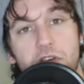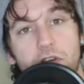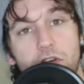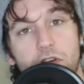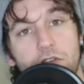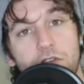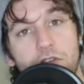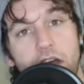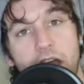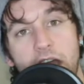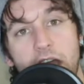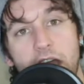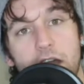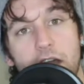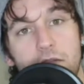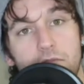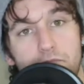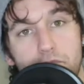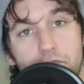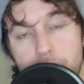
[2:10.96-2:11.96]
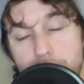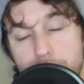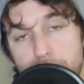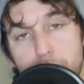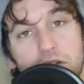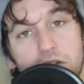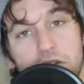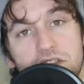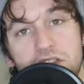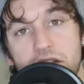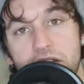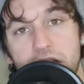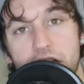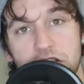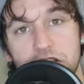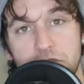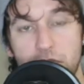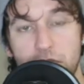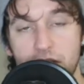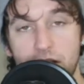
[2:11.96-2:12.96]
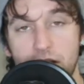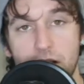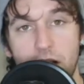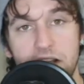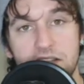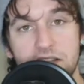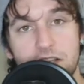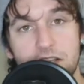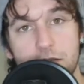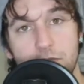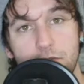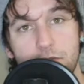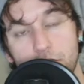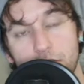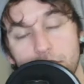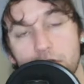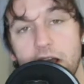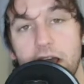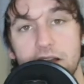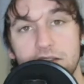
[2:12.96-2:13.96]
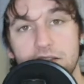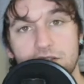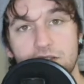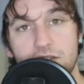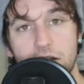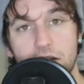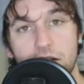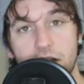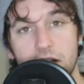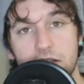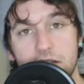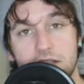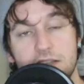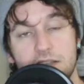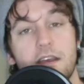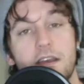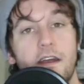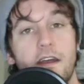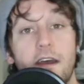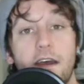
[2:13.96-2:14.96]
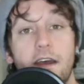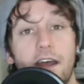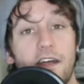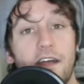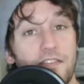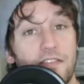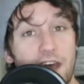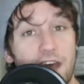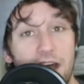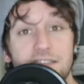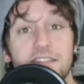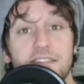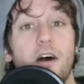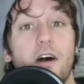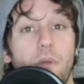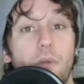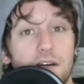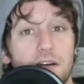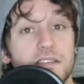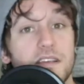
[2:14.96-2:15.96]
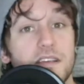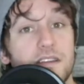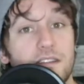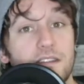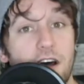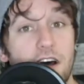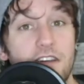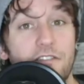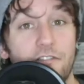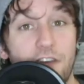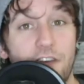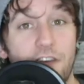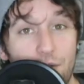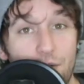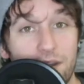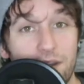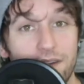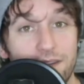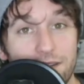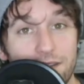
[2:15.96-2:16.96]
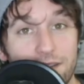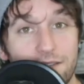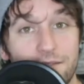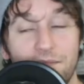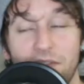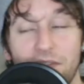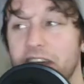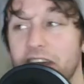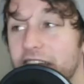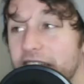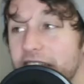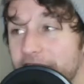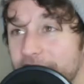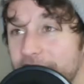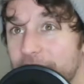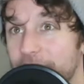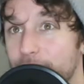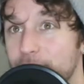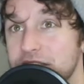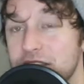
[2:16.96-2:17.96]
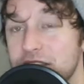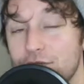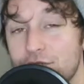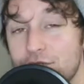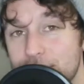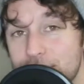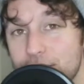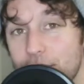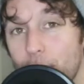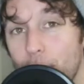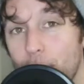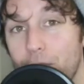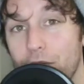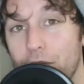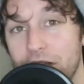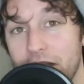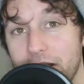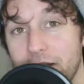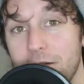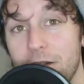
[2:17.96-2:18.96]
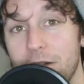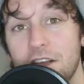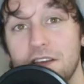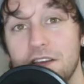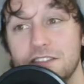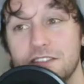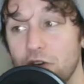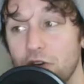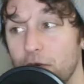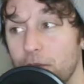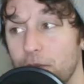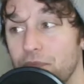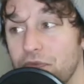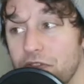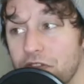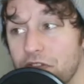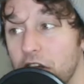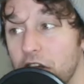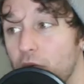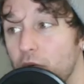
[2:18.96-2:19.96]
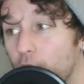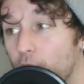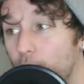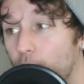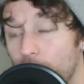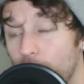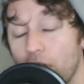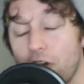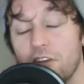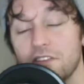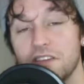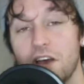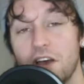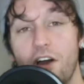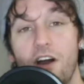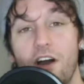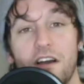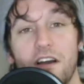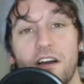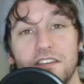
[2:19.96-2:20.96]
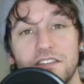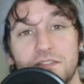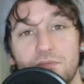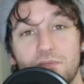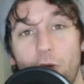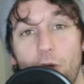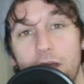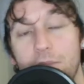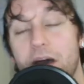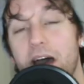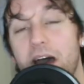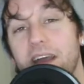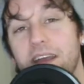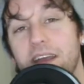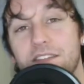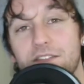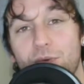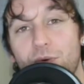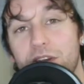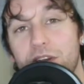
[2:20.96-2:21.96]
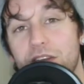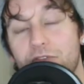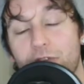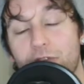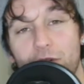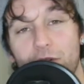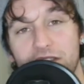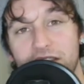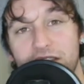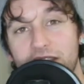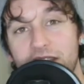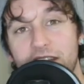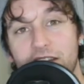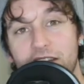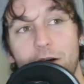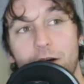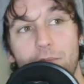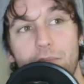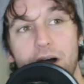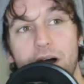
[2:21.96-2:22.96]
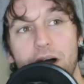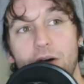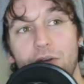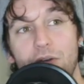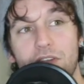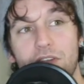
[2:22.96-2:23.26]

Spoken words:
The hand burns to dust, but the lightsaber lands in the dust. And that's how Maz Kanata found it. And that was the original opening. So there were talks way back in 2014 about